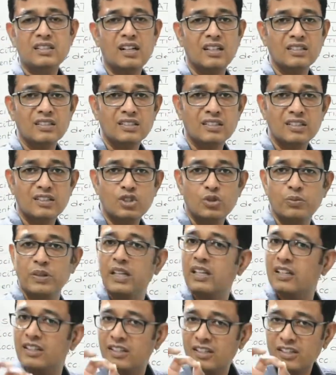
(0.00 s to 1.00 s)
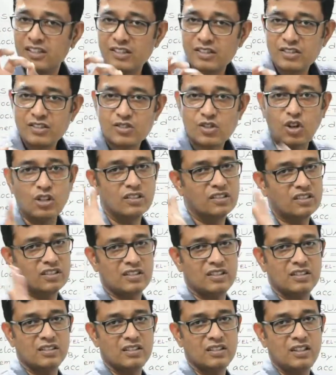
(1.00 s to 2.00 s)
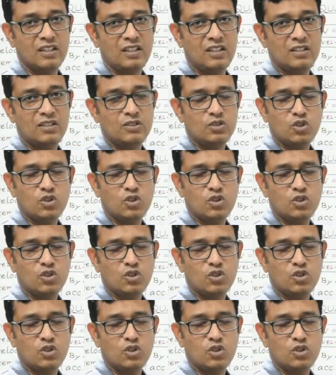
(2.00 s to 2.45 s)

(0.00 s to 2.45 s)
considered to be constant. So